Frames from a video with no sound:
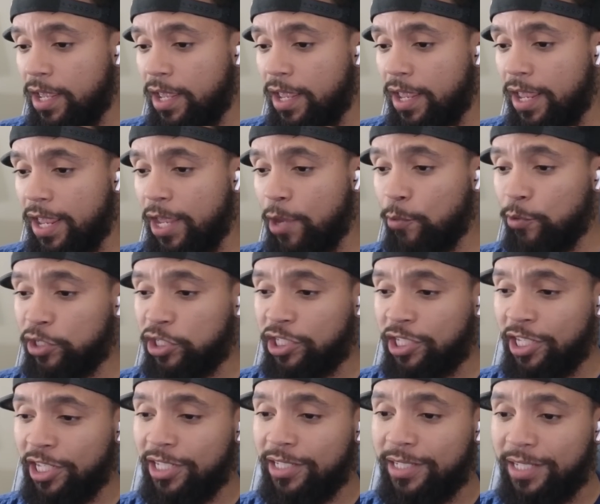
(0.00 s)
it was
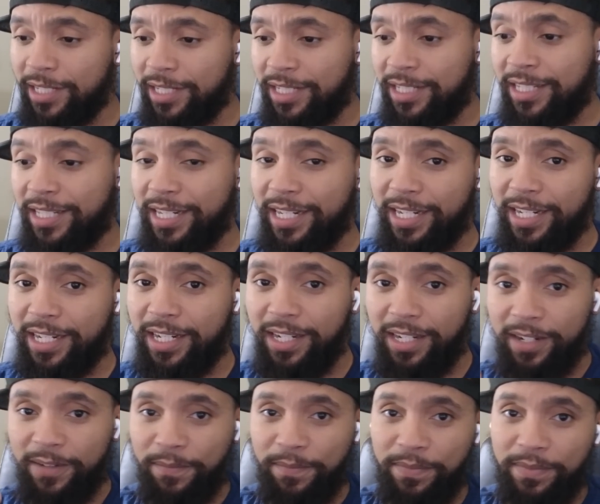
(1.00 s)
good to
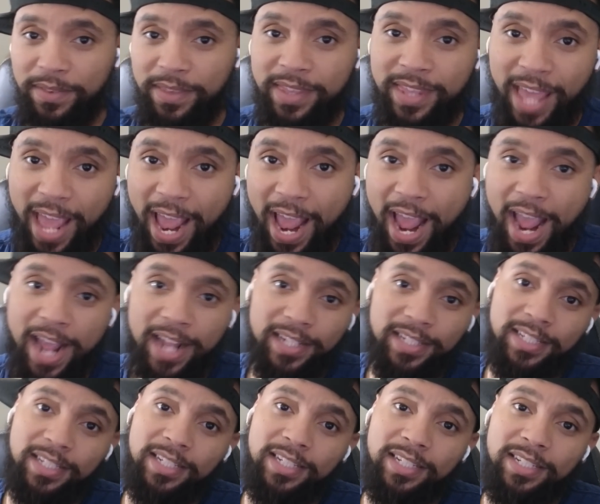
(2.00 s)
see that,
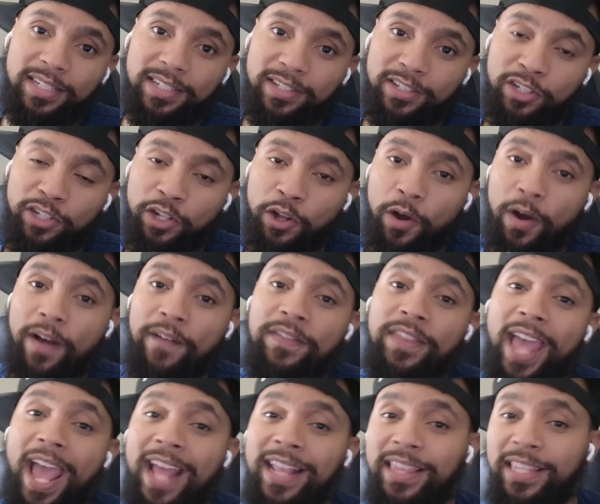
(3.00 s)
you know,
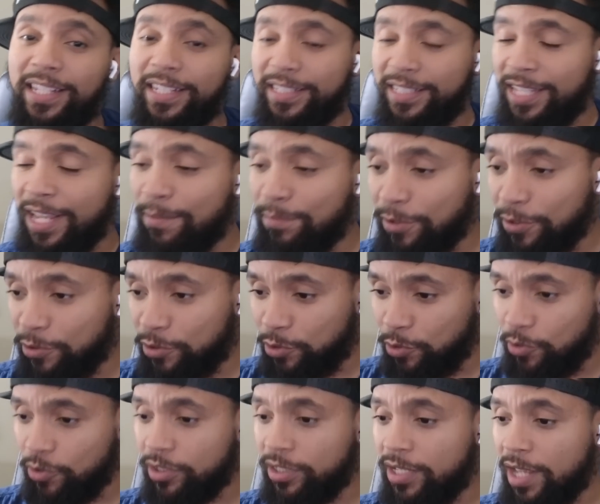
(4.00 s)
at the attempted
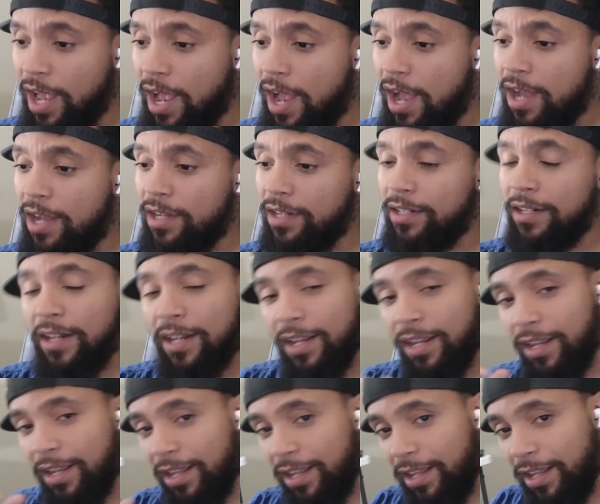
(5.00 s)
suicide,
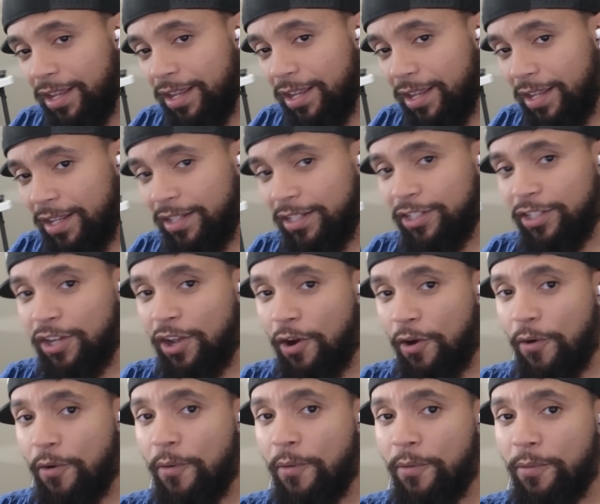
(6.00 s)
you
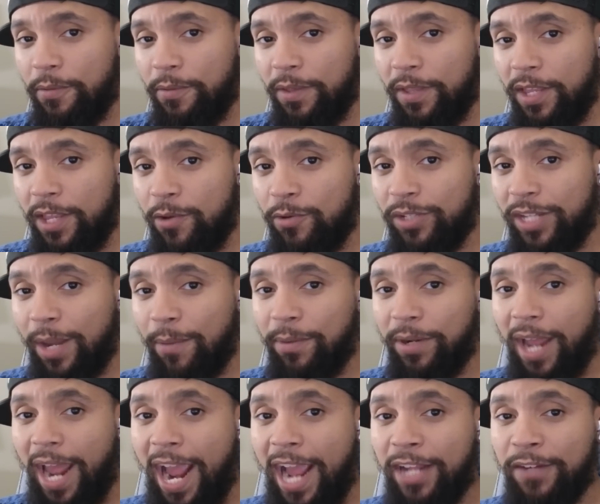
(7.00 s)
know, he was able to
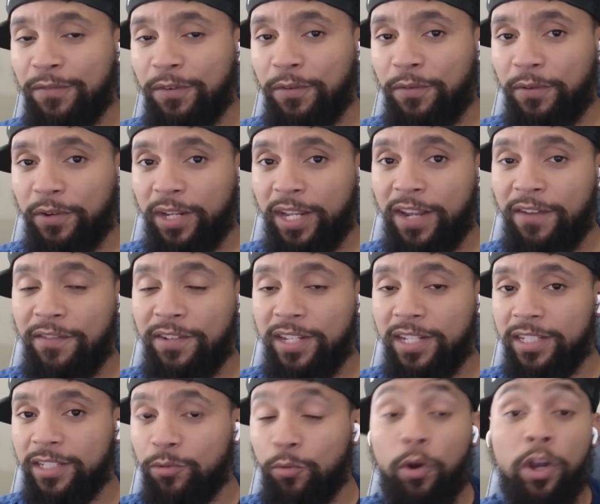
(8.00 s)
ask for
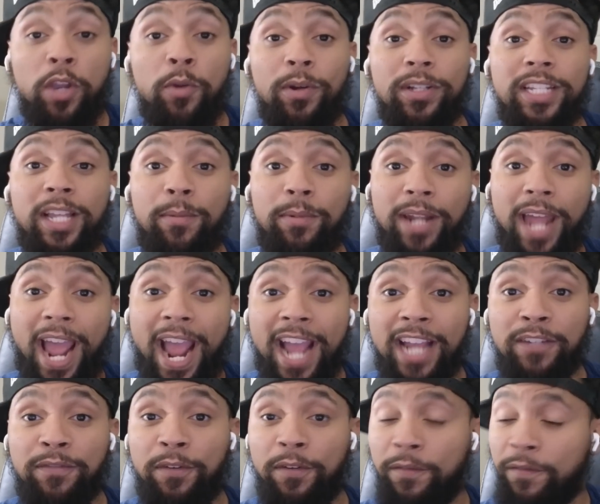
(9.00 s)
forgiveness. Well, he wasn't able to
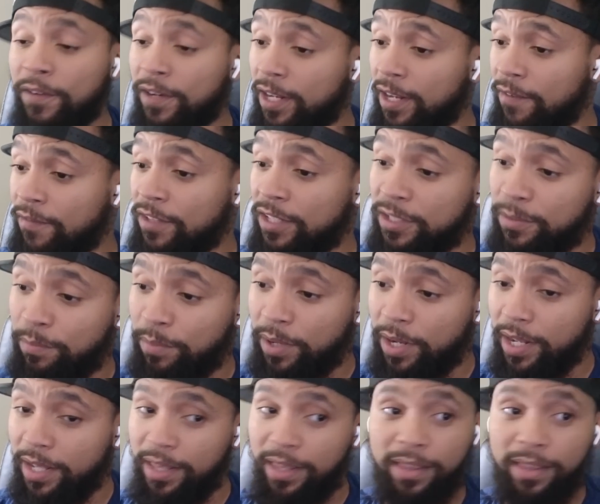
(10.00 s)
ask for forgiveness, but